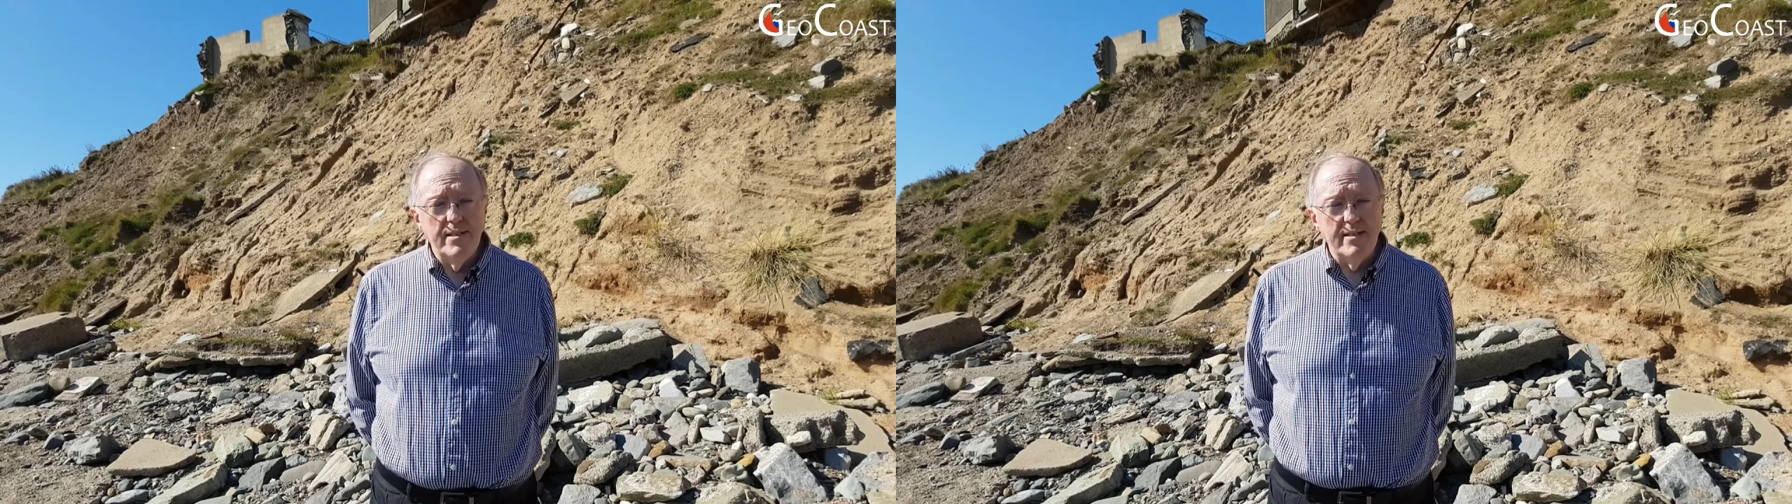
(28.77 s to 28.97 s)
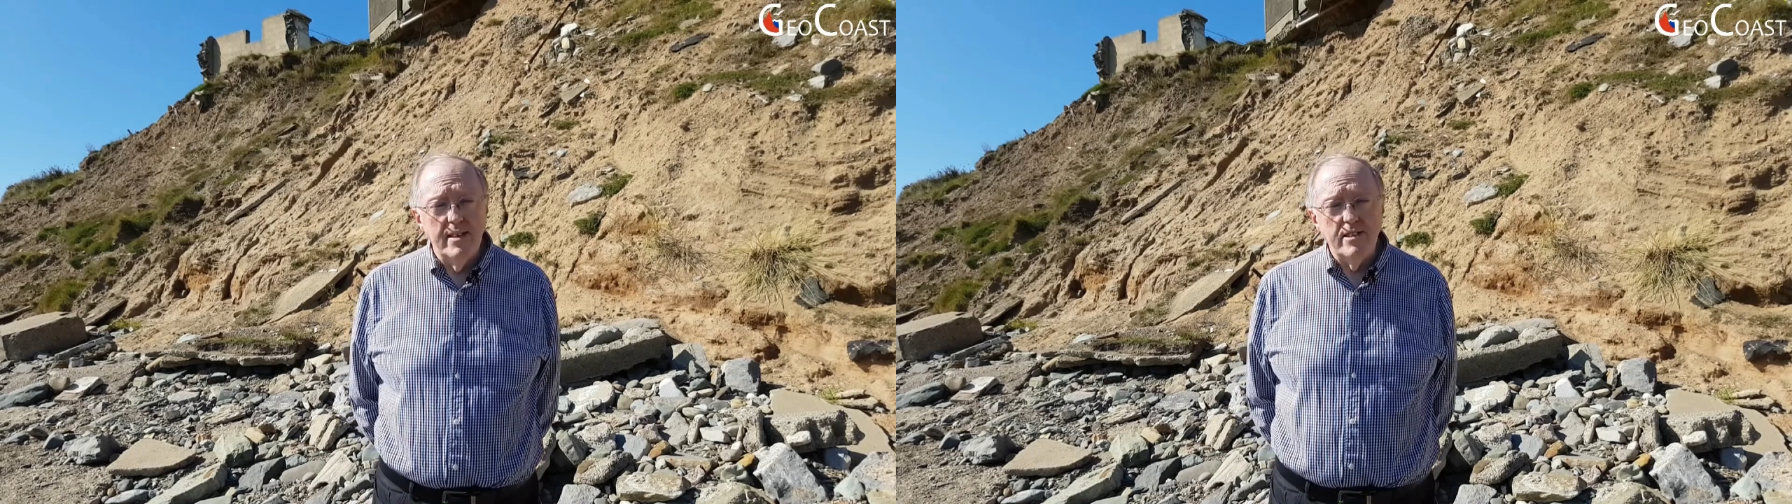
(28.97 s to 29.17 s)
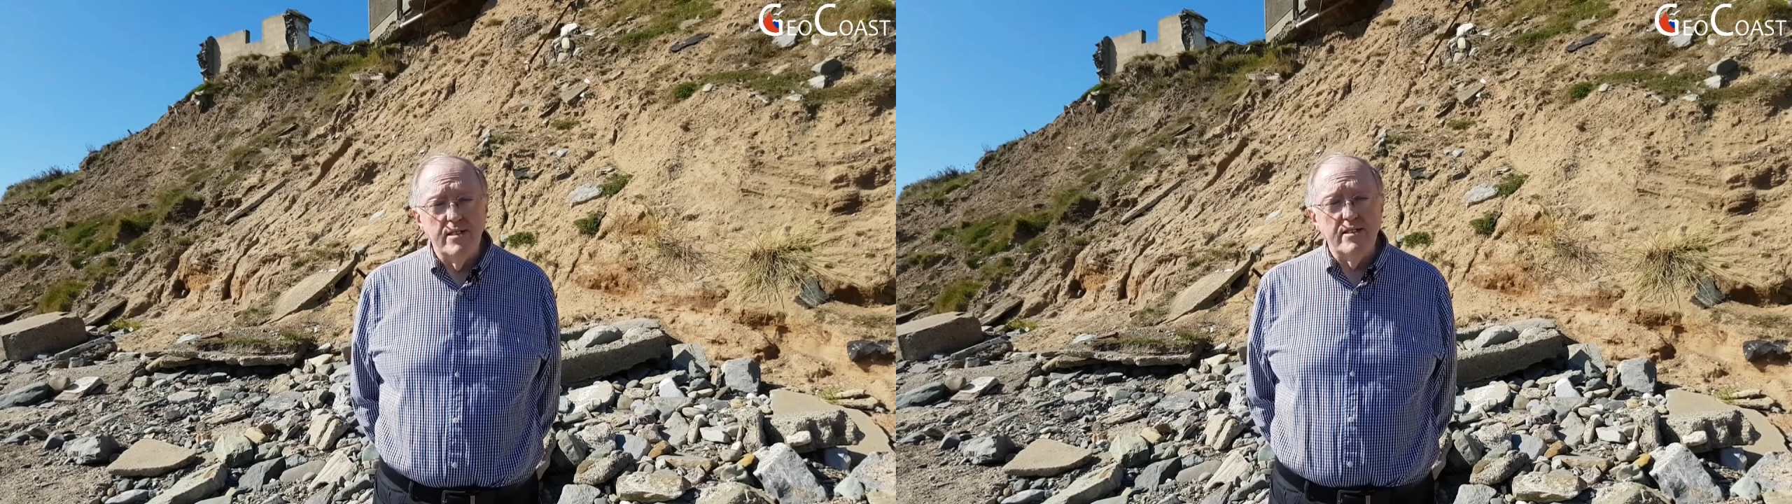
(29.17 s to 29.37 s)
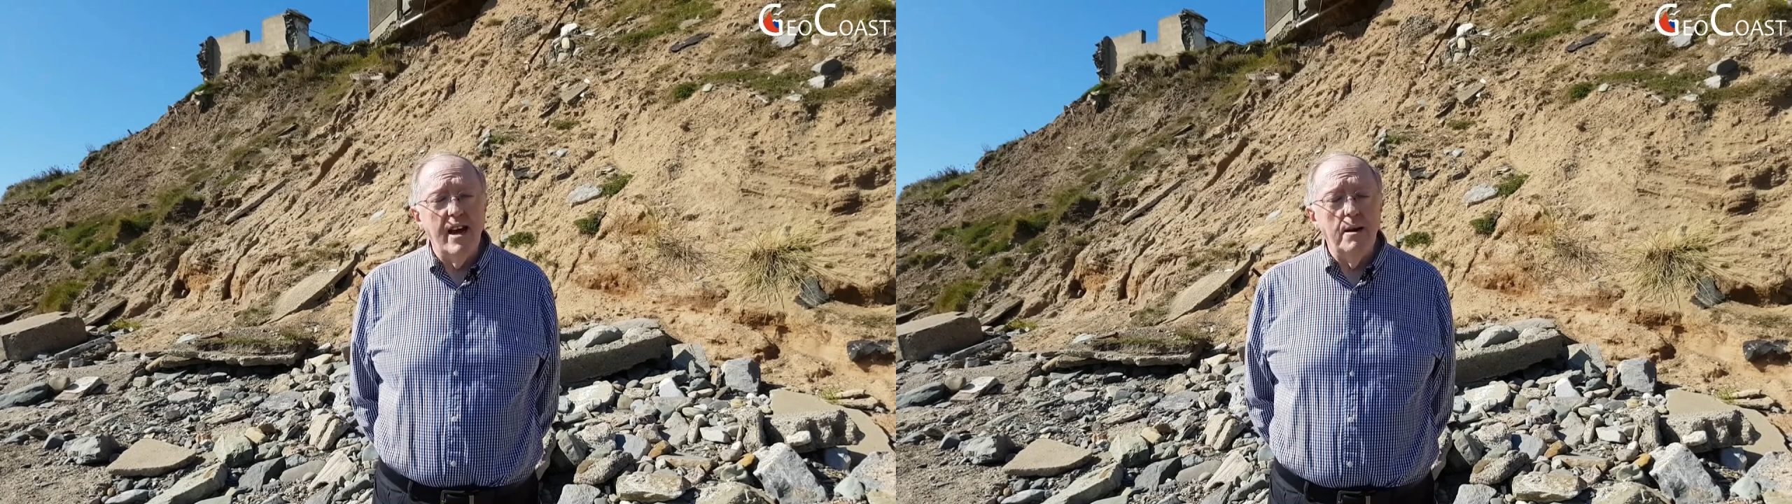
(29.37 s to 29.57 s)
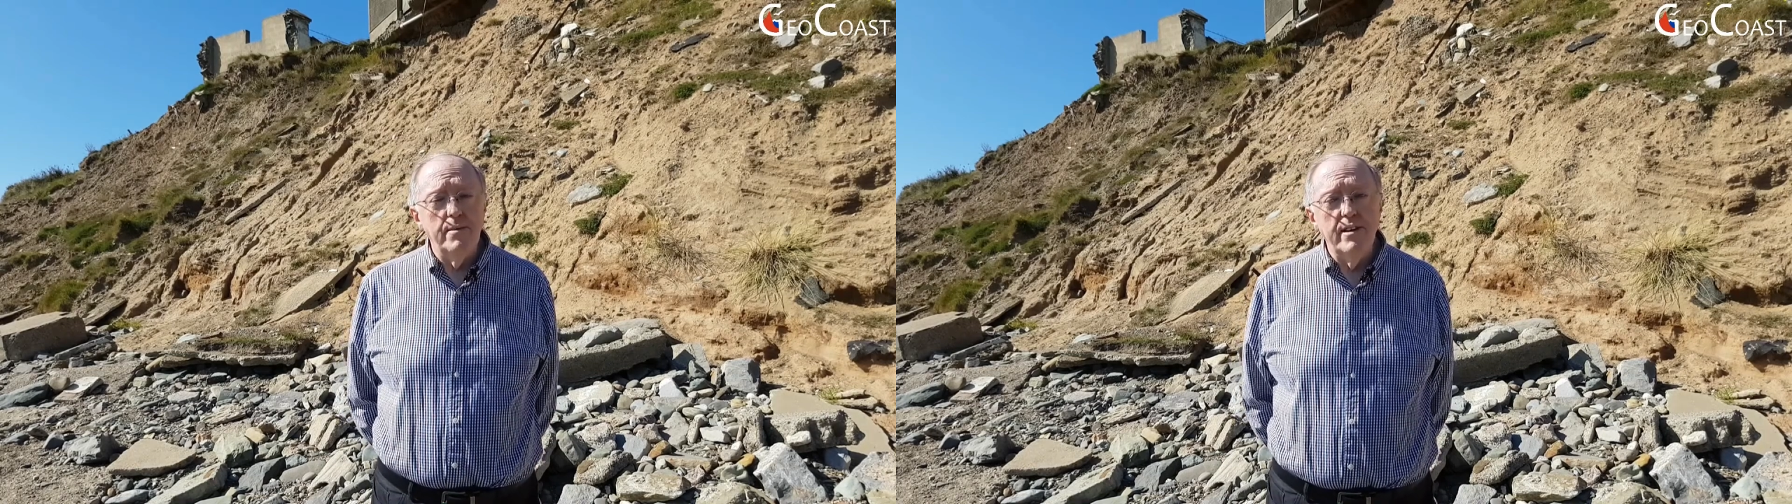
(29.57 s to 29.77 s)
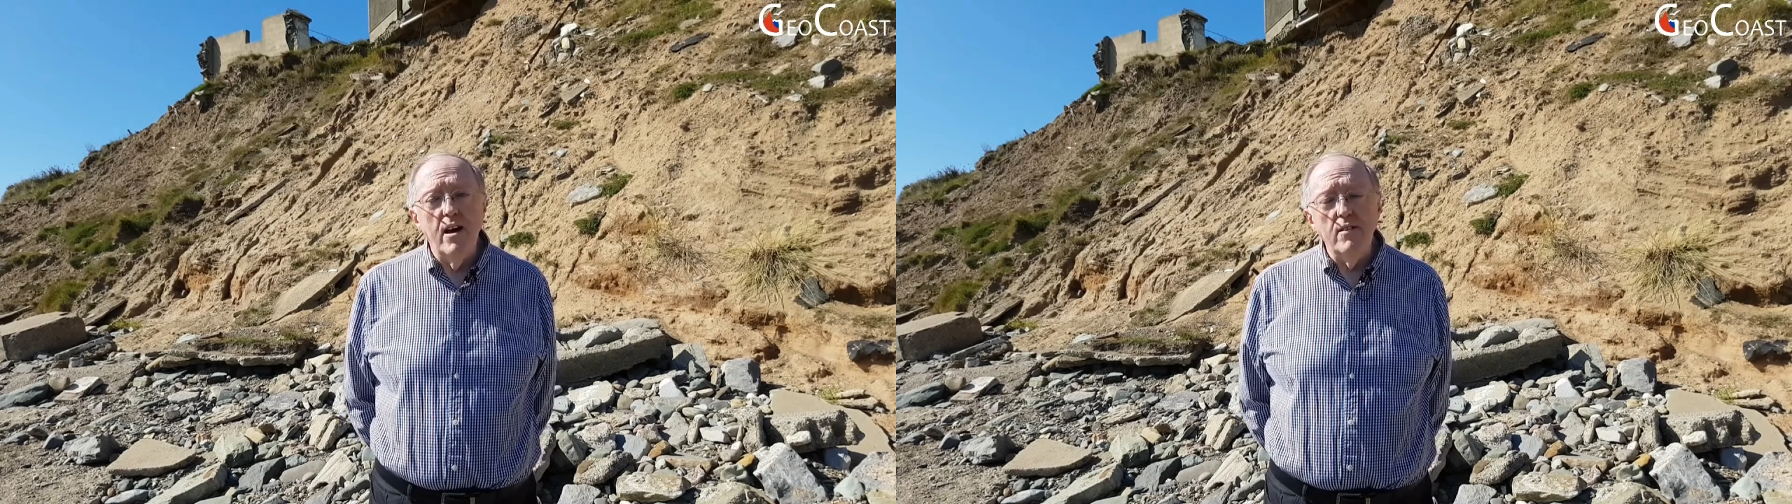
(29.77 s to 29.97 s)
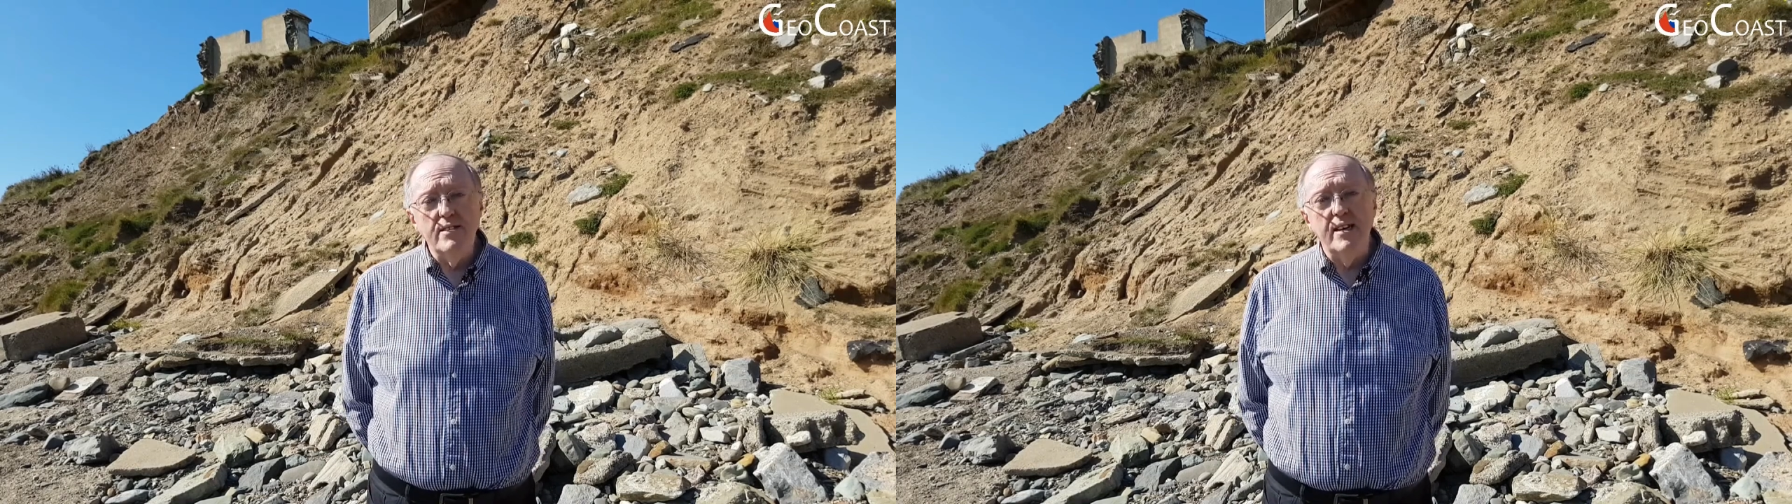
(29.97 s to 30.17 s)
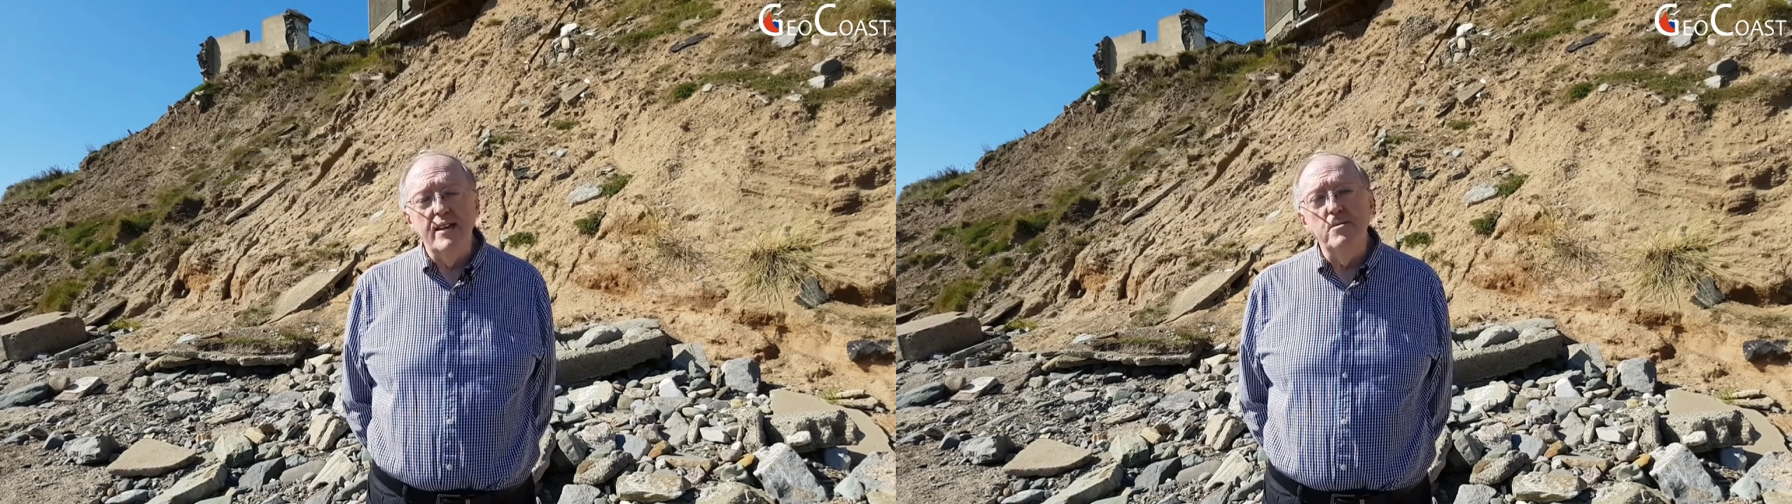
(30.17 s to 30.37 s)
such as carbon
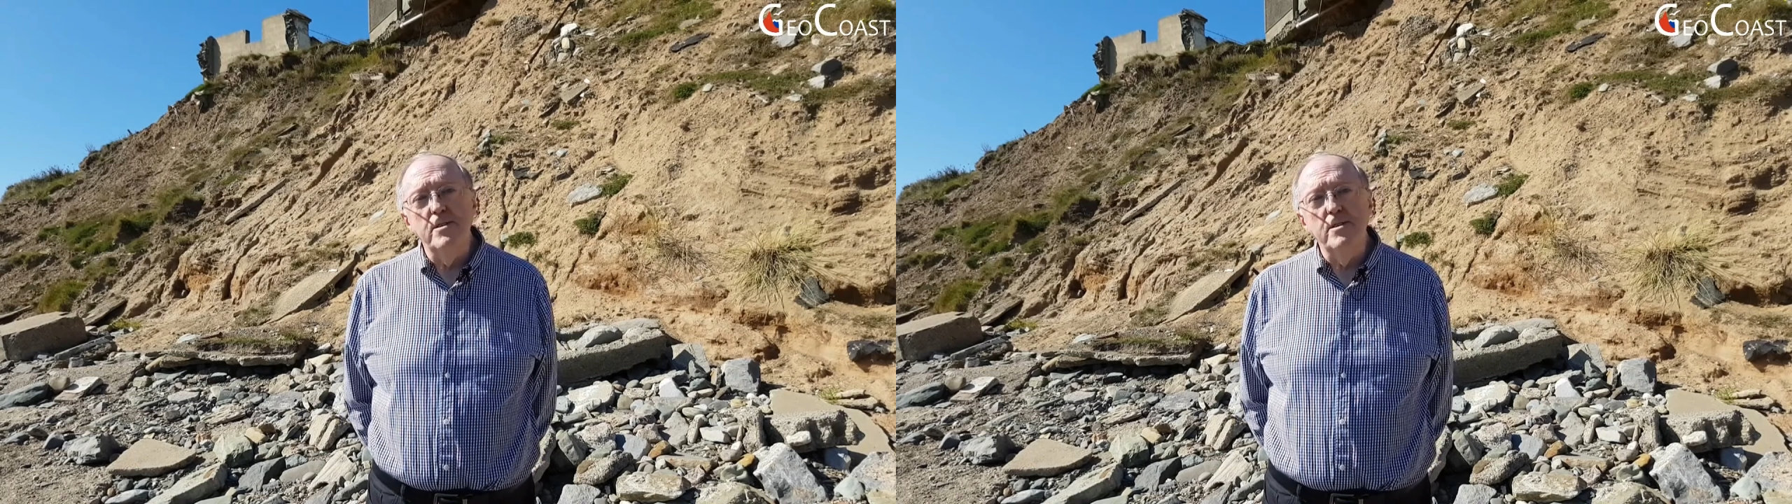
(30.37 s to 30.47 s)
dioxide,